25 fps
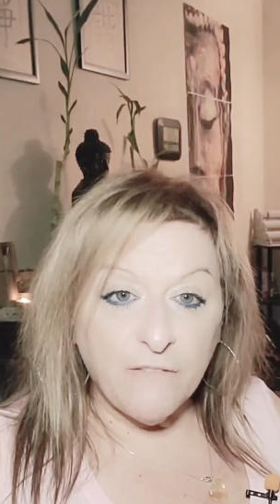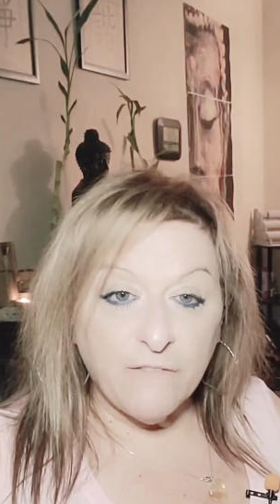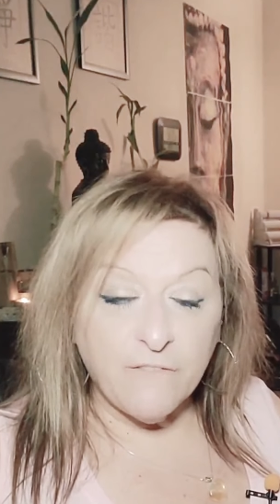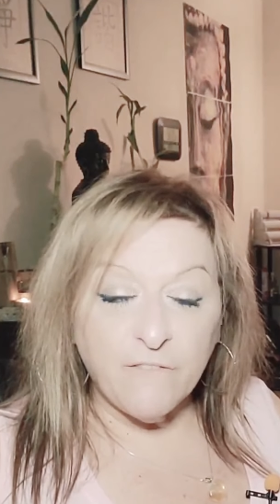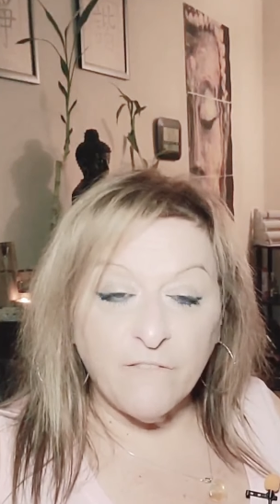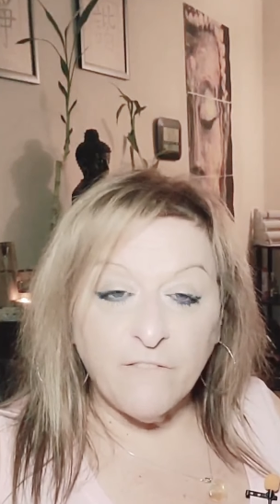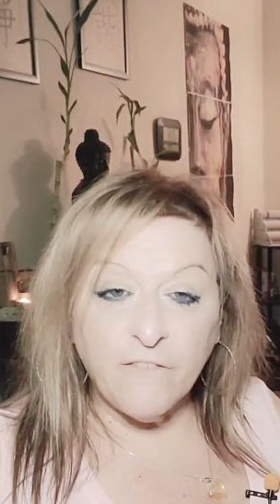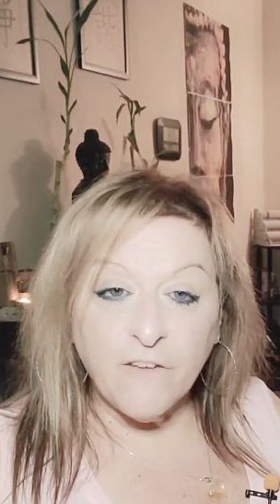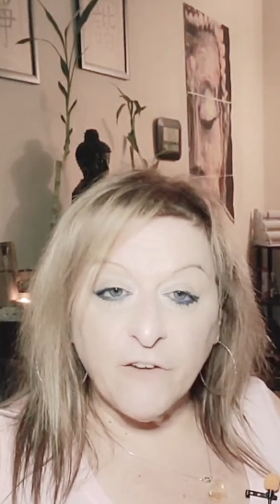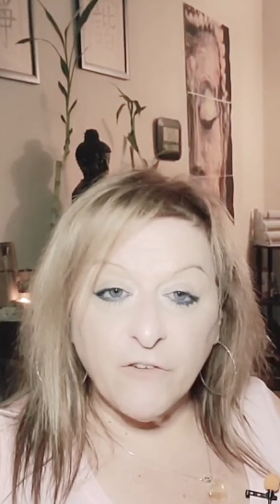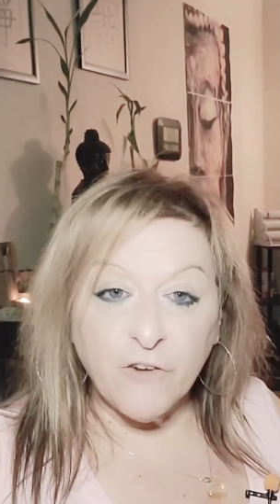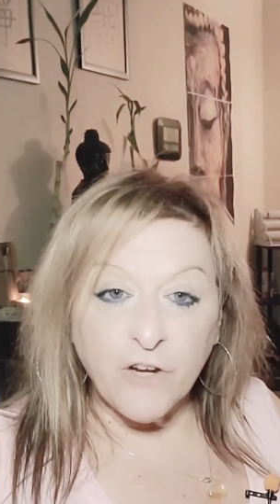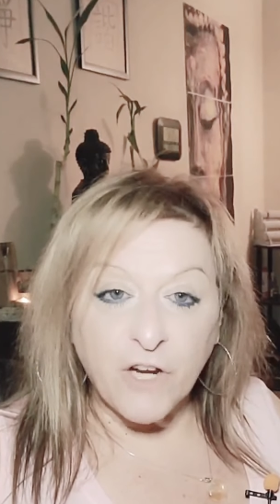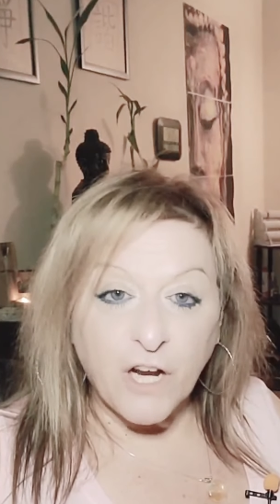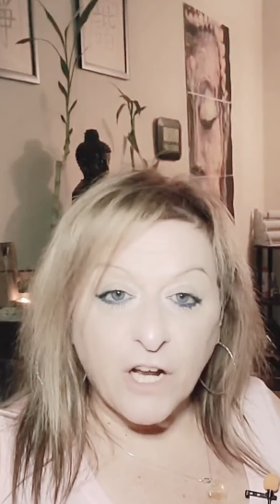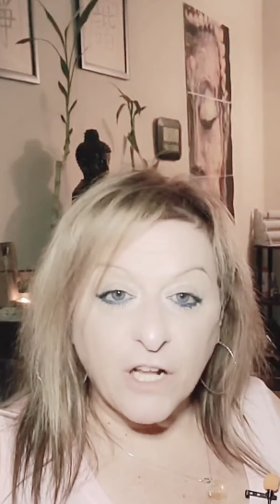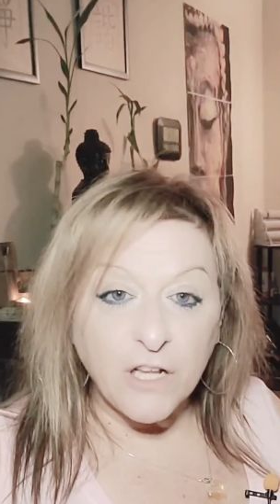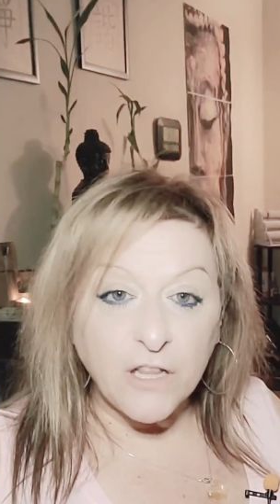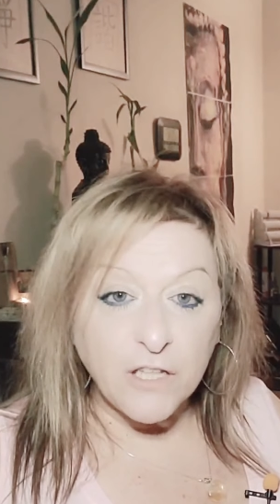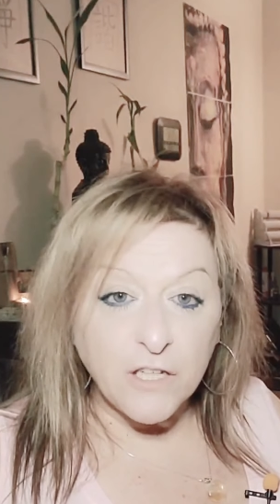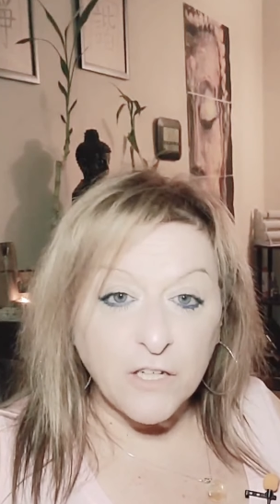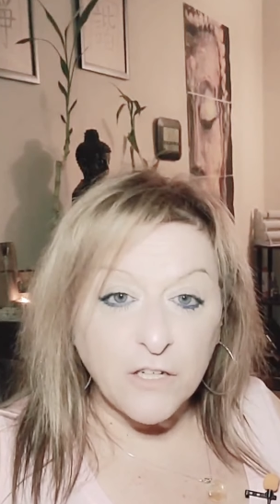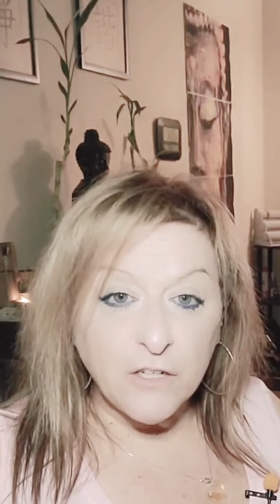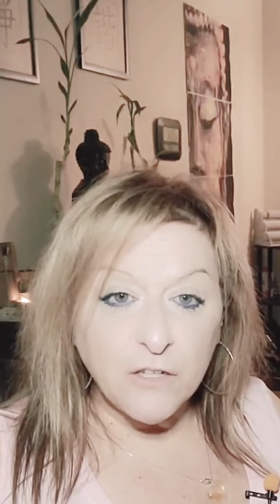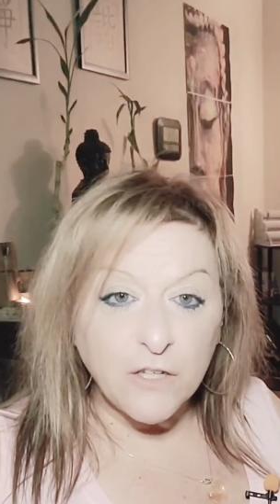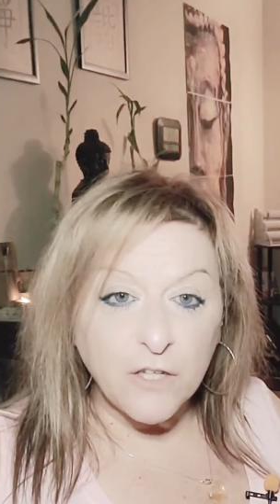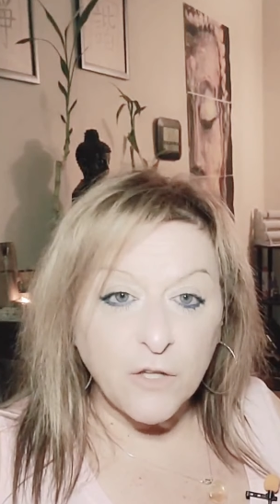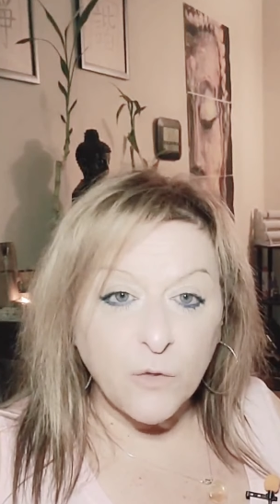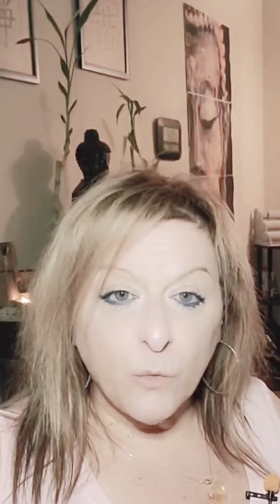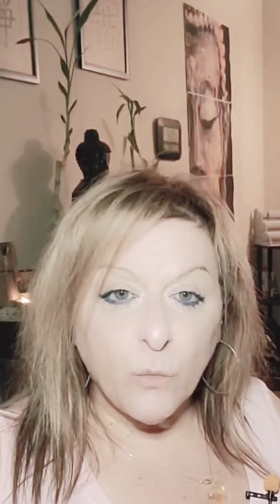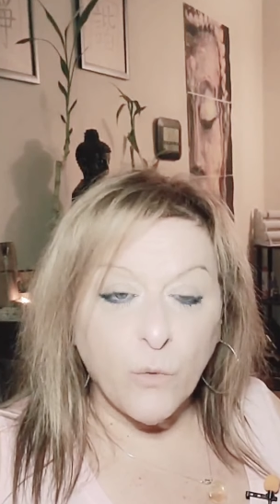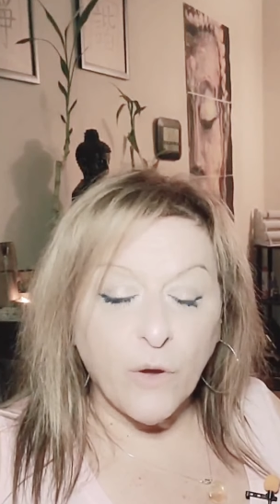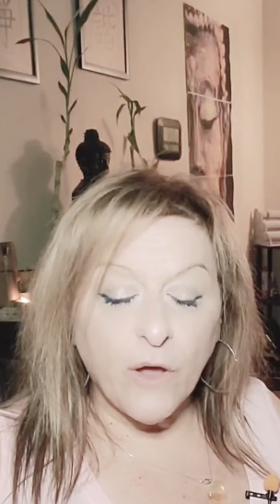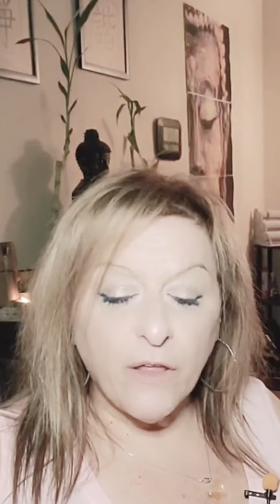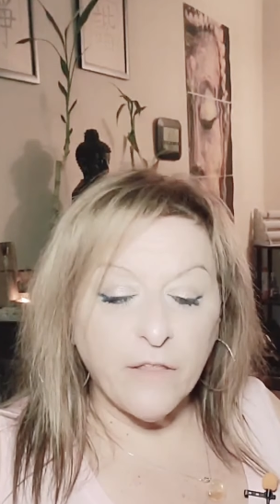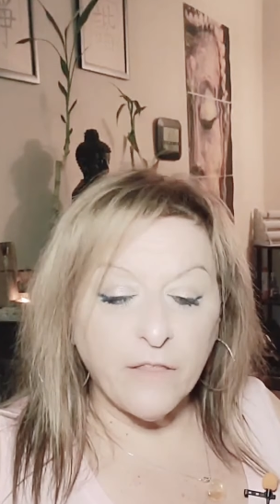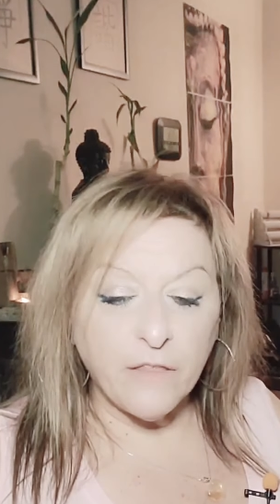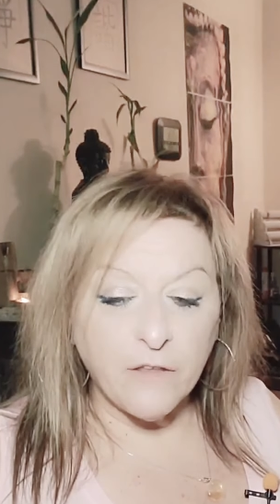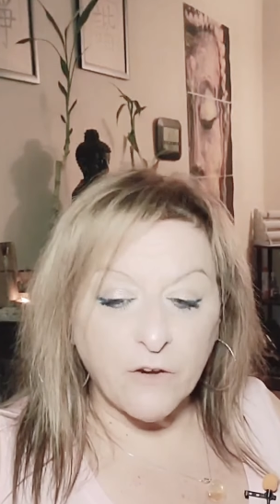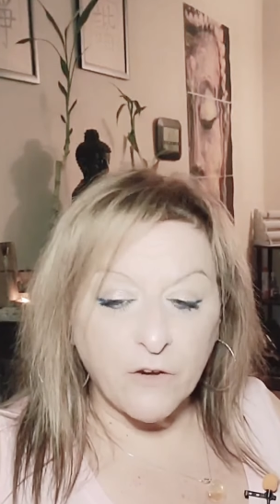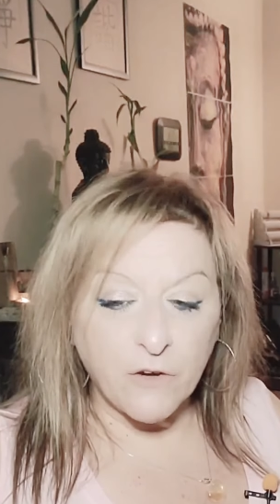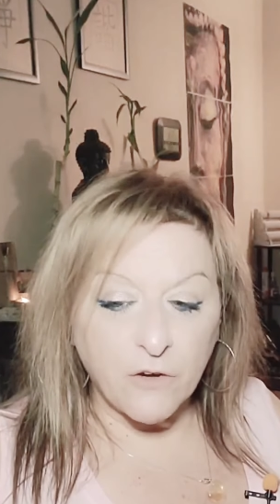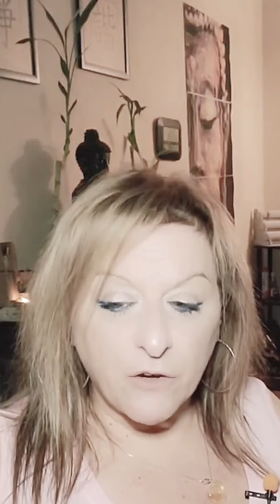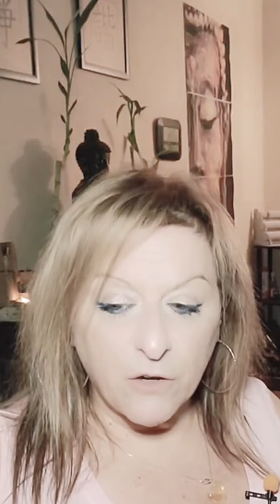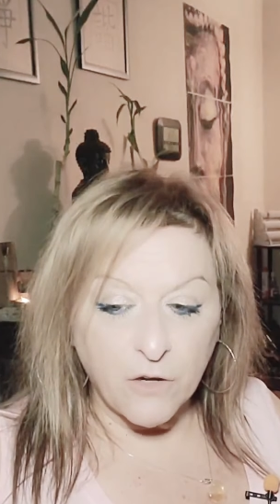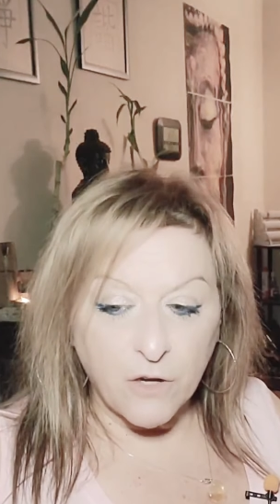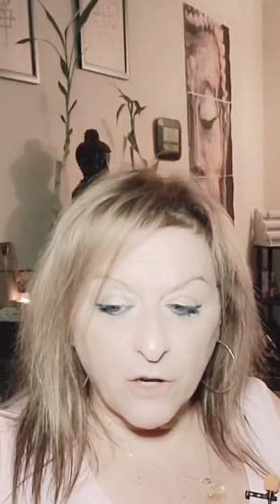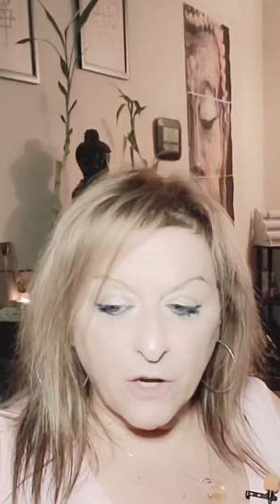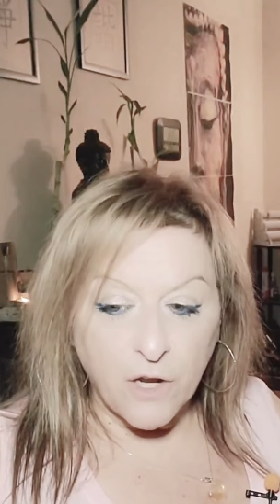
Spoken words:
very clearly, whether